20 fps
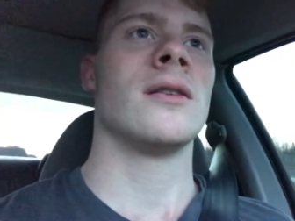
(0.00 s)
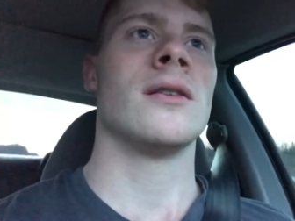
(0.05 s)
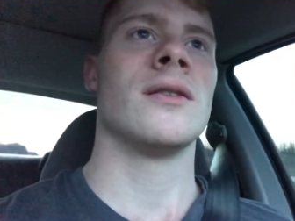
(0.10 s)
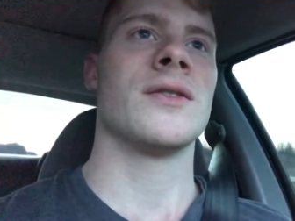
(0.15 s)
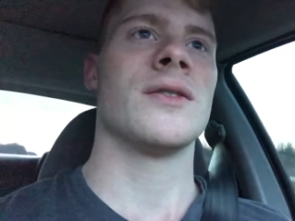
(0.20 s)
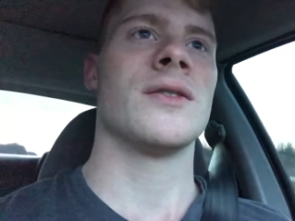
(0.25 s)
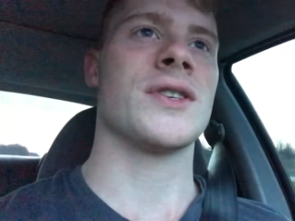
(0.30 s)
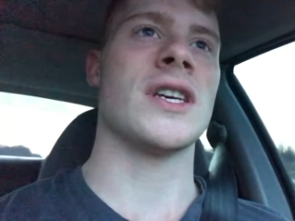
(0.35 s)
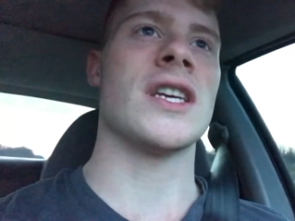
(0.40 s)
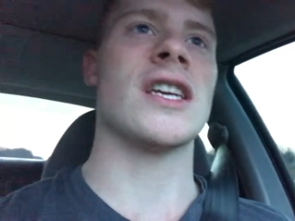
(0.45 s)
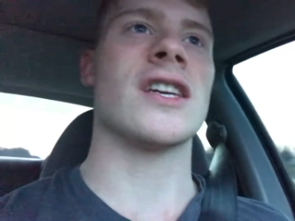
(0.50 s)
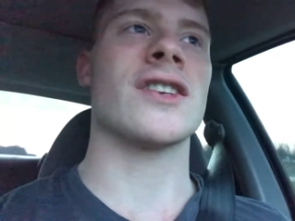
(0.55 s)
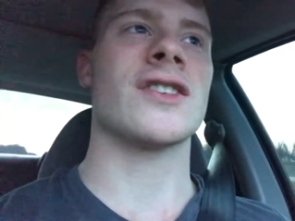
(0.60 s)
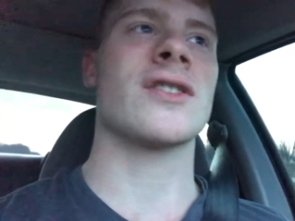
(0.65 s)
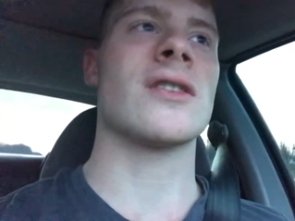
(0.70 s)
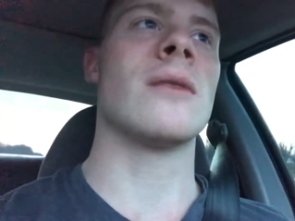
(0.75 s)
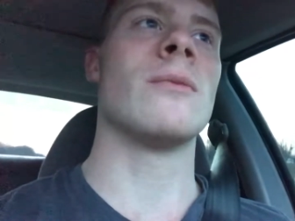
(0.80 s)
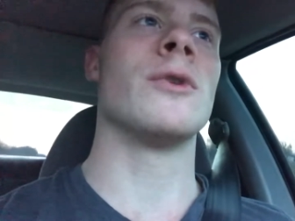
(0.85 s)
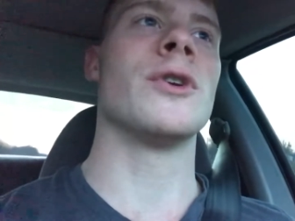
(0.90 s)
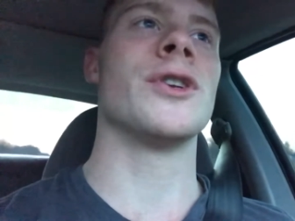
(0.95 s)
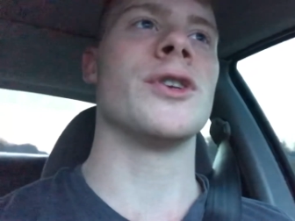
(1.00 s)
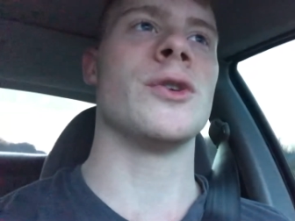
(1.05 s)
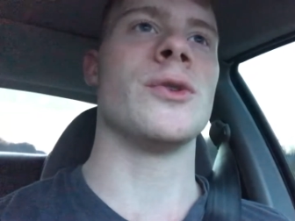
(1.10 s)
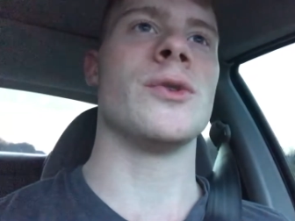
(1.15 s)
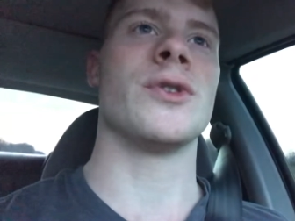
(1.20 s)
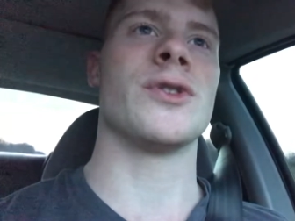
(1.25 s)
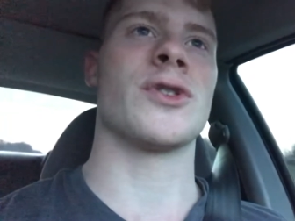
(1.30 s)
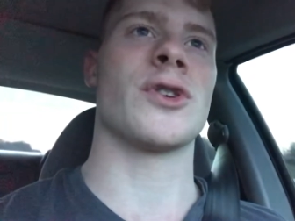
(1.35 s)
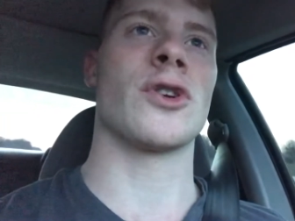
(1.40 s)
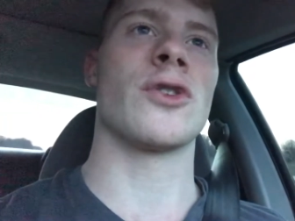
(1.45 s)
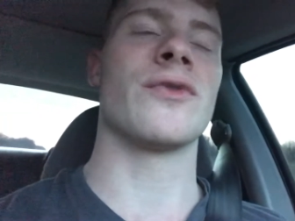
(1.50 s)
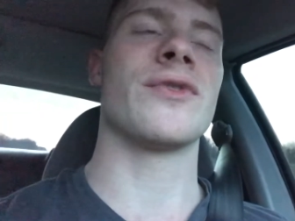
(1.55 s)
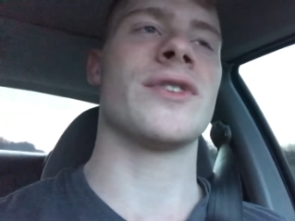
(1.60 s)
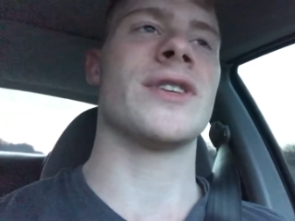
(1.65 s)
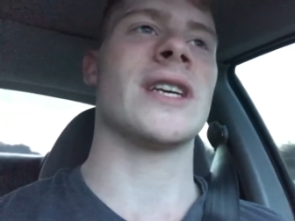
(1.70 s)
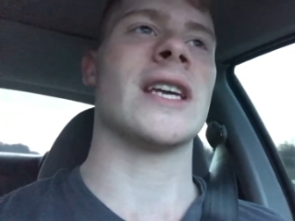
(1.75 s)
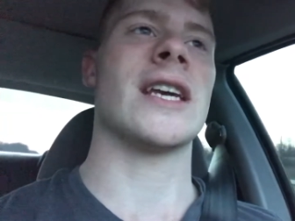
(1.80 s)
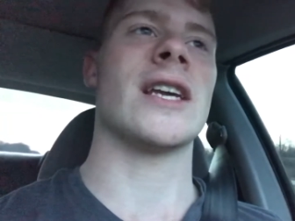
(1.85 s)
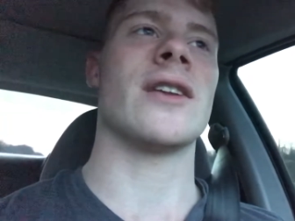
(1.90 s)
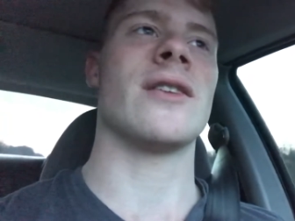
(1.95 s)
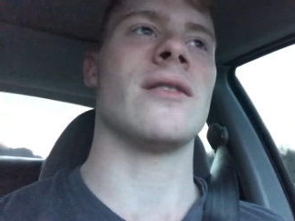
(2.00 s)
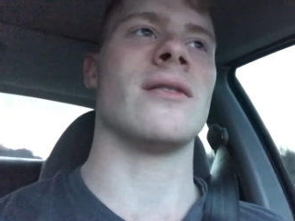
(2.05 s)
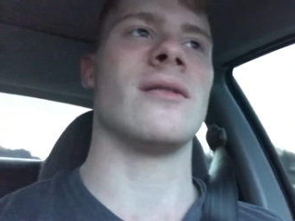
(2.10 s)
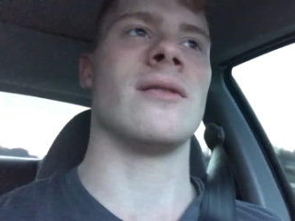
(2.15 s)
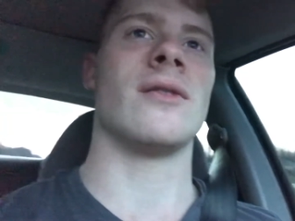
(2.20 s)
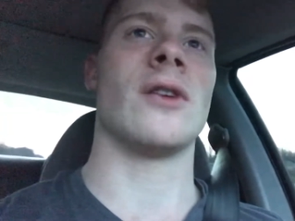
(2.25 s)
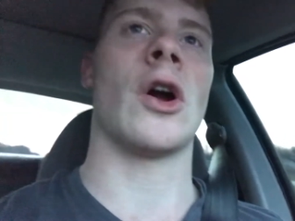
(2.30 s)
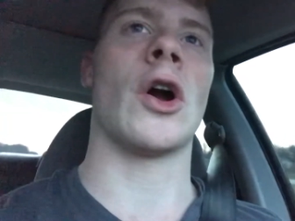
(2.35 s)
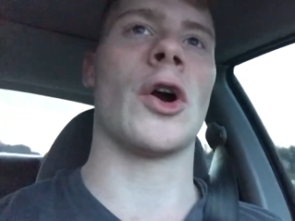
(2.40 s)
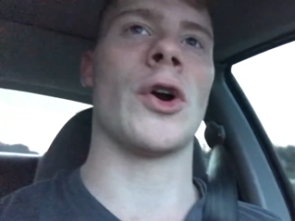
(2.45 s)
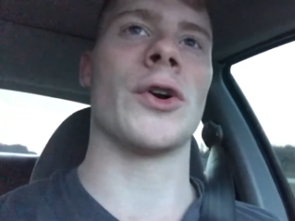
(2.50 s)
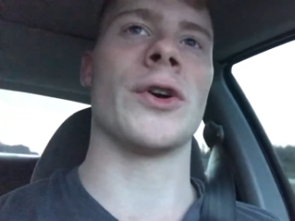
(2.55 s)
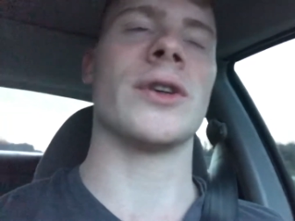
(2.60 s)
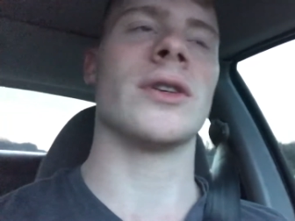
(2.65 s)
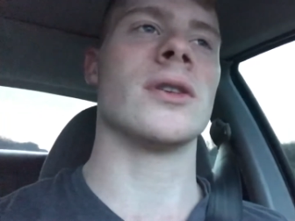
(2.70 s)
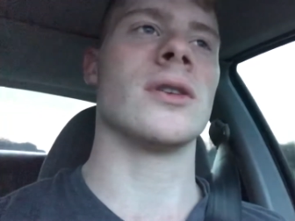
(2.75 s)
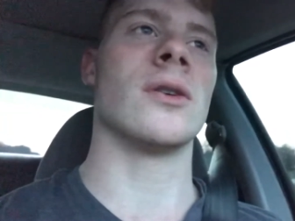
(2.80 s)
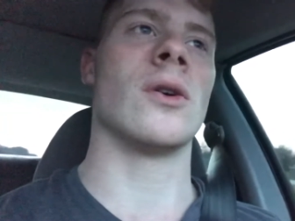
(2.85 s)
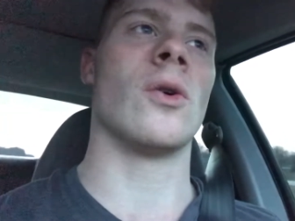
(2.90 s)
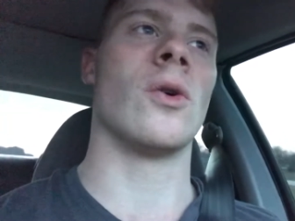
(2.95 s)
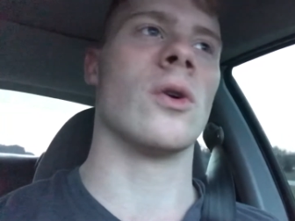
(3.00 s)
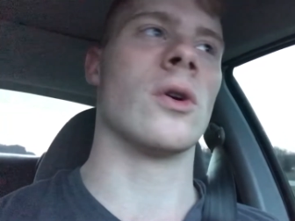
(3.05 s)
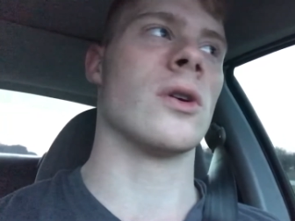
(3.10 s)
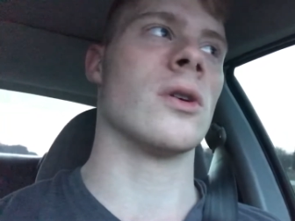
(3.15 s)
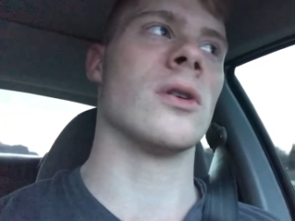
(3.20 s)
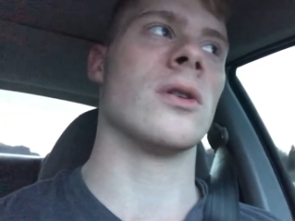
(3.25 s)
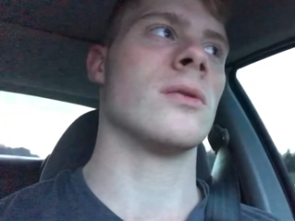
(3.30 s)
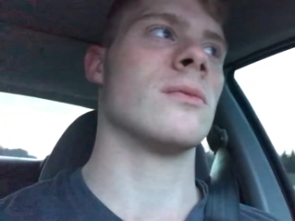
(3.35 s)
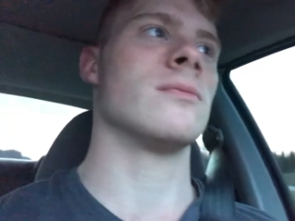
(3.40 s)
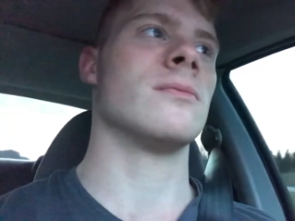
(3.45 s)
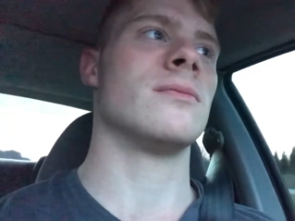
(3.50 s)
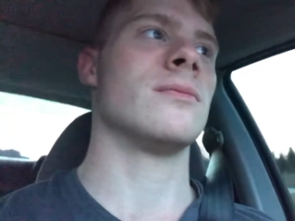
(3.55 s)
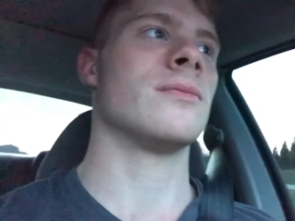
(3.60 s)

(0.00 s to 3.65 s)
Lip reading: seeing someone who deserved to get hurt or